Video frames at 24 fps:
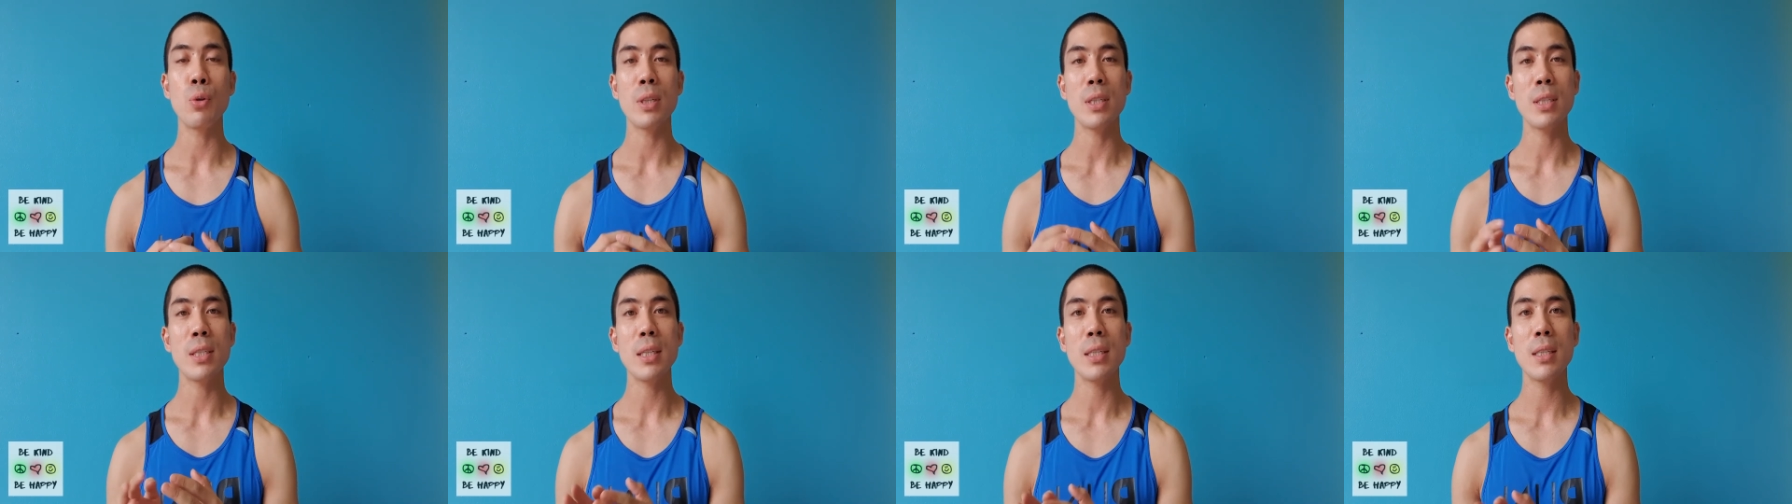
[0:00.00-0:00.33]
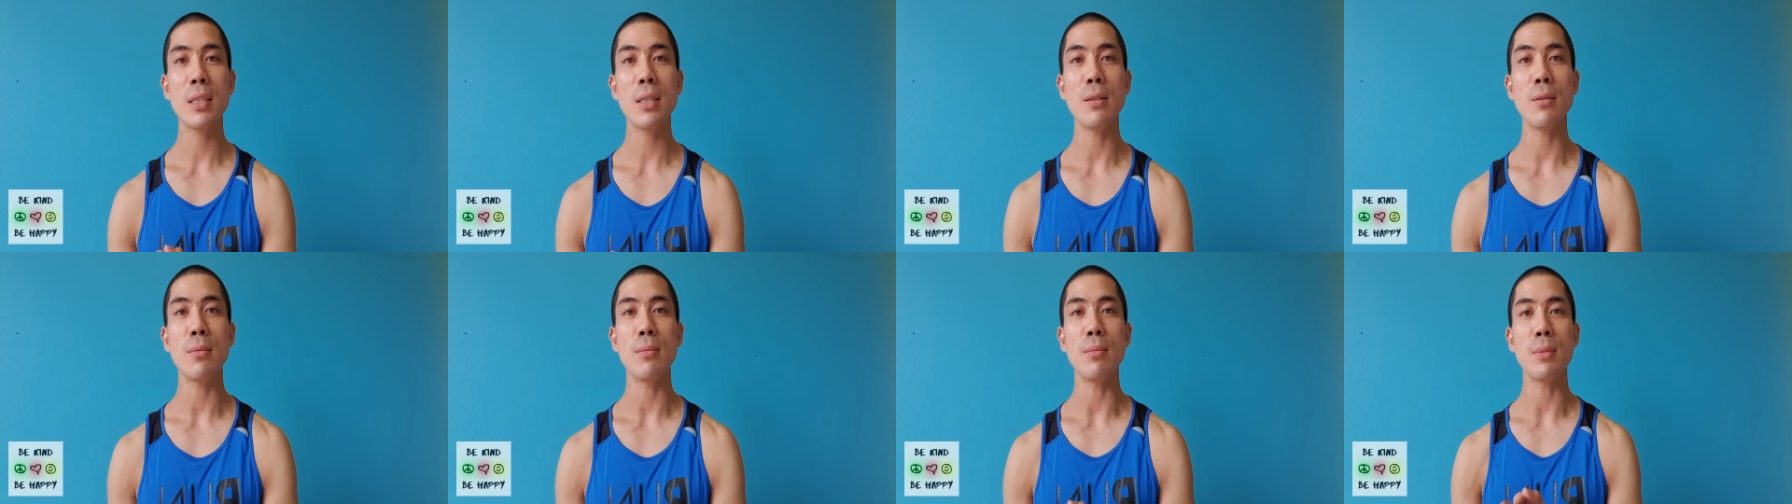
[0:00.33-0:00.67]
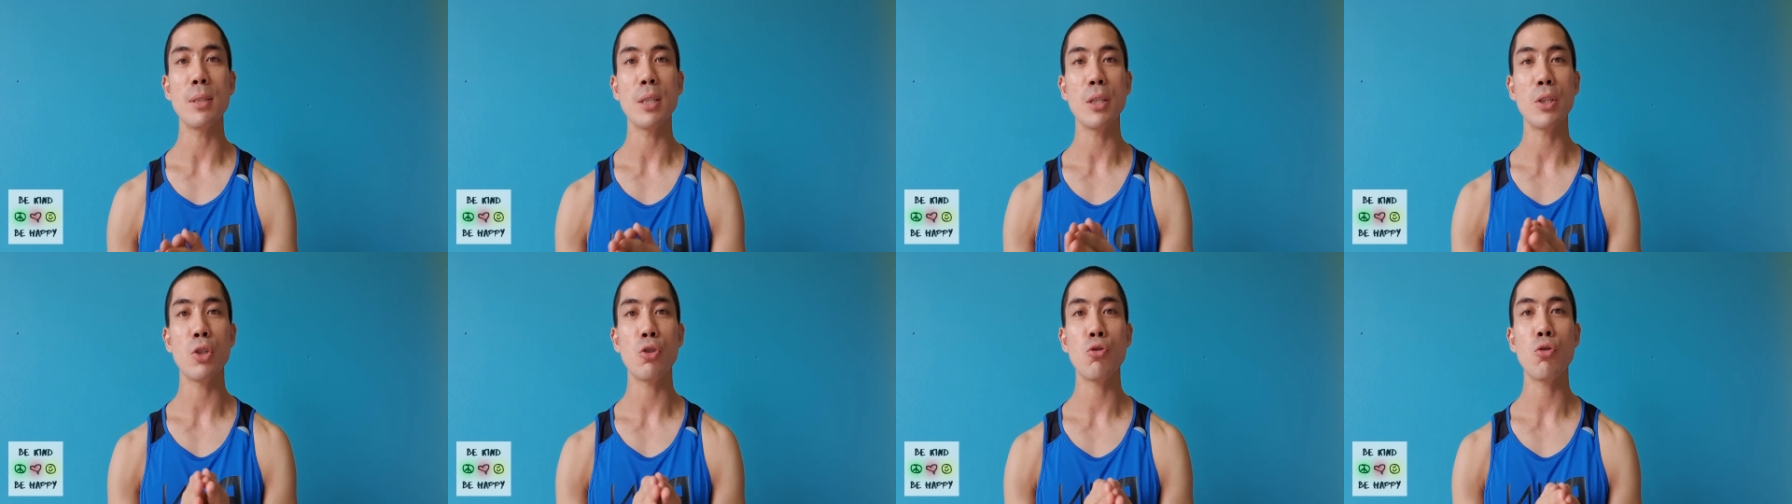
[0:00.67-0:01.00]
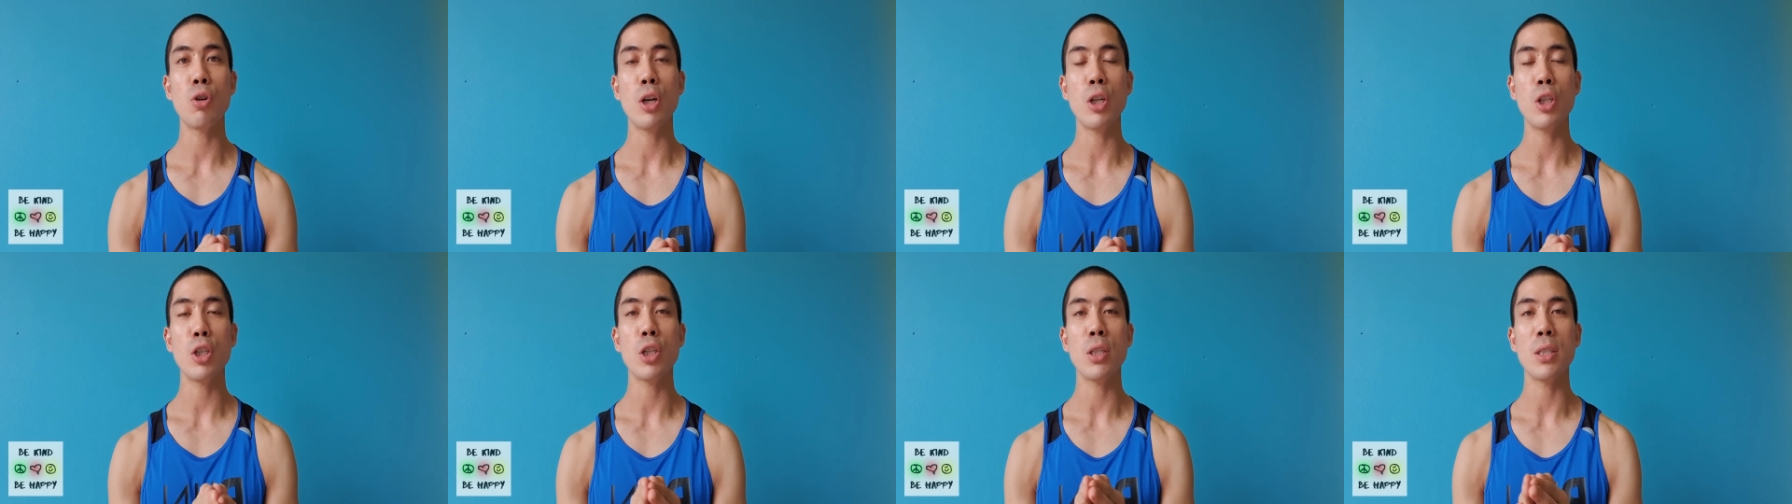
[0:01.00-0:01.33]
systems and
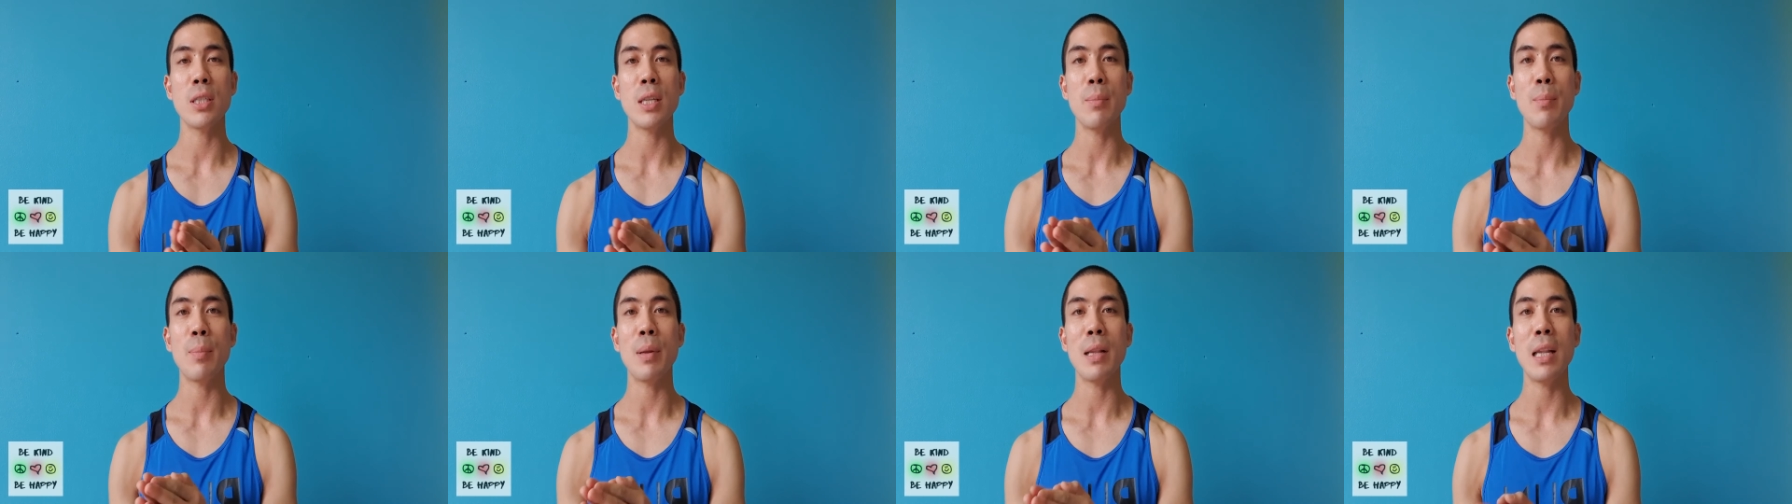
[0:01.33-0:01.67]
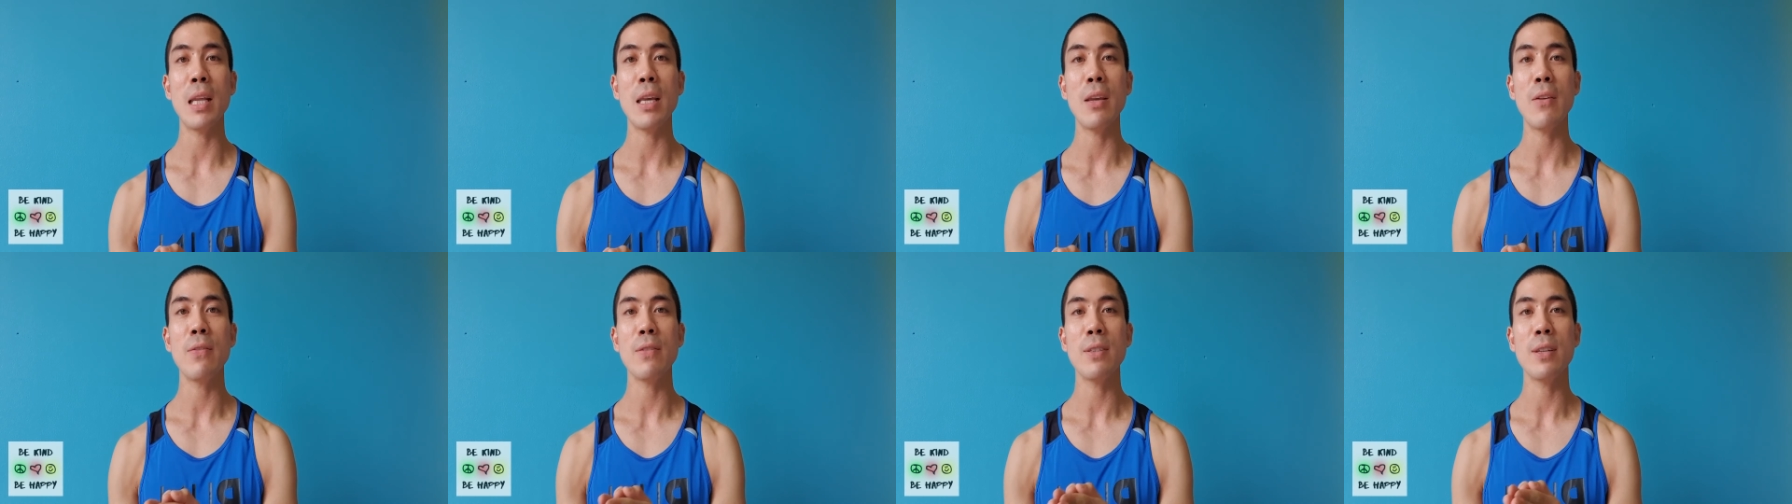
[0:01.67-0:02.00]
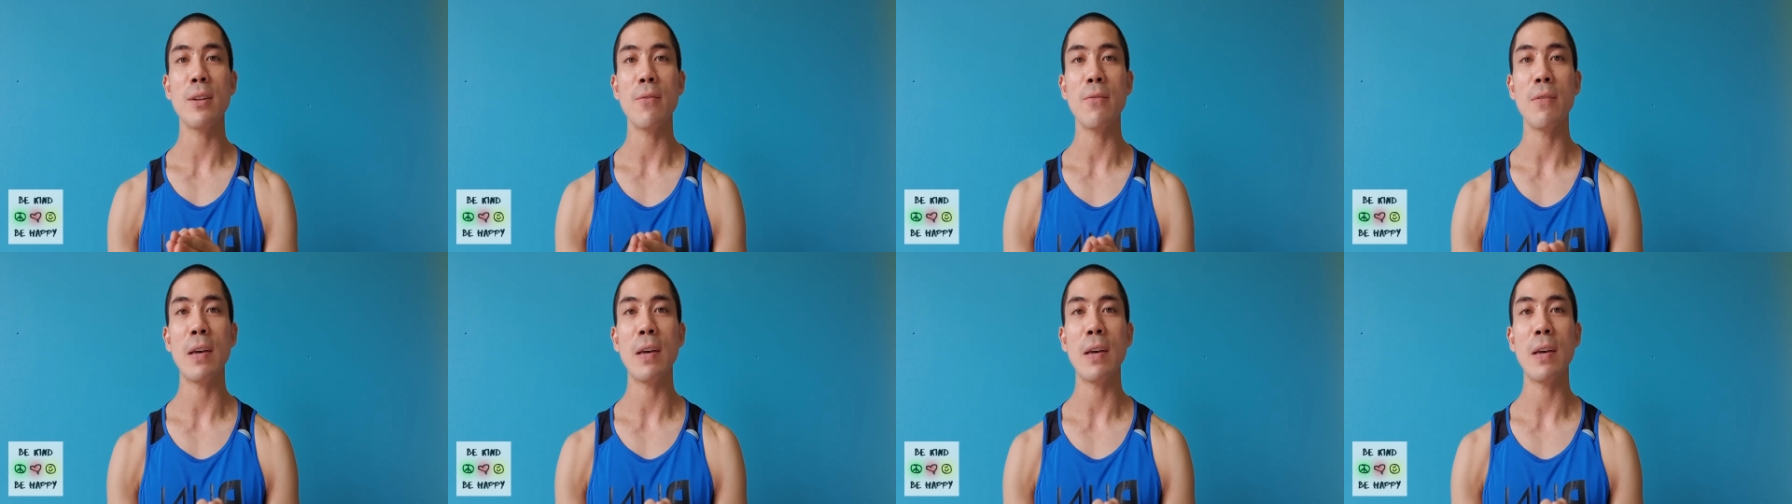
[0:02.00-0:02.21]
structures and beliefs and